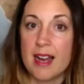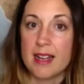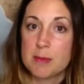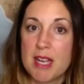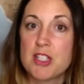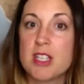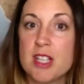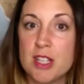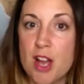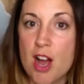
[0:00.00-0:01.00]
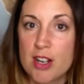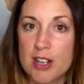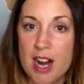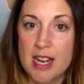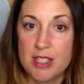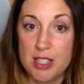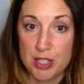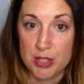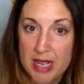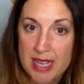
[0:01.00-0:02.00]
especially the longer I
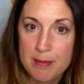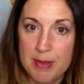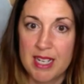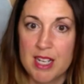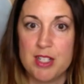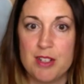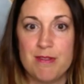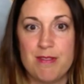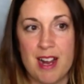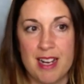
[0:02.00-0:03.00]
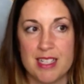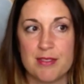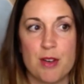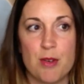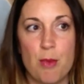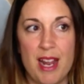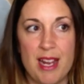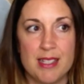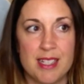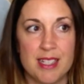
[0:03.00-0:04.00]
do it, because you find different
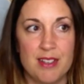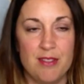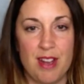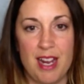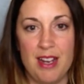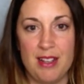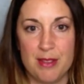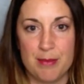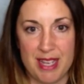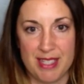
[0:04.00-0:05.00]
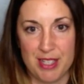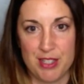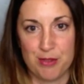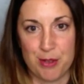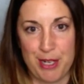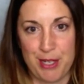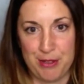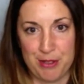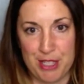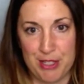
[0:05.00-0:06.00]
ways to convey the message of what
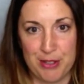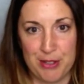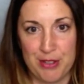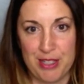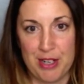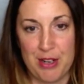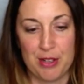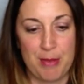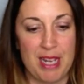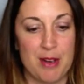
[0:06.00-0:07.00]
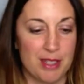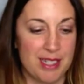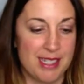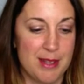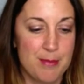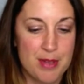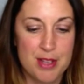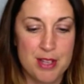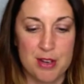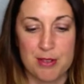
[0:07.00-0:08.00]
you do. You can make it really
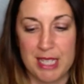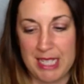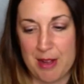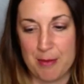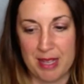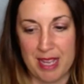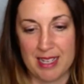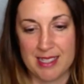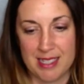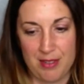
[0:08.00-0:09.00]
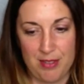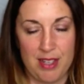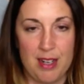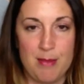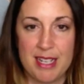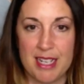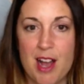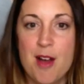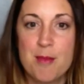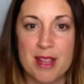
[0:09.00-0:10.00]
simple or really complex. And if you're going to make it
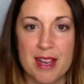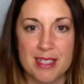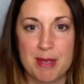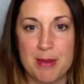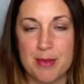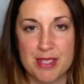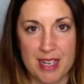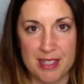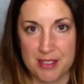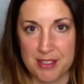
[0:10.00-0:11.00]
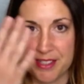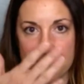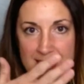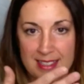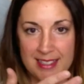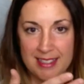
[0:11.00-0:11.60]
complex, people's eyes are just going to